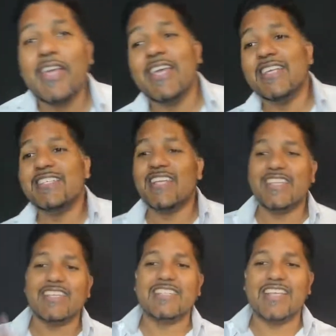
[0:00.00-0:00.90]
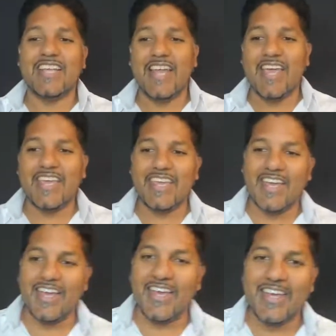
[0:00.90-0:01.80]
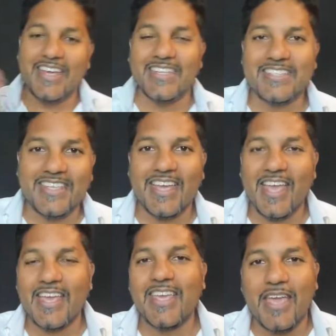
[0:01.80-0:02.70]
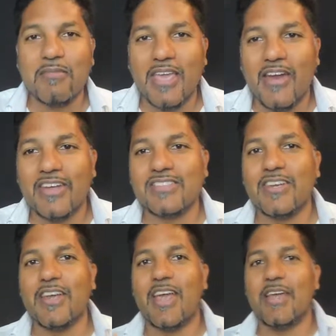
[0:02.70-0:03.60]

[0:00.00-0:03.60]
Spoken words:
is this is a game character,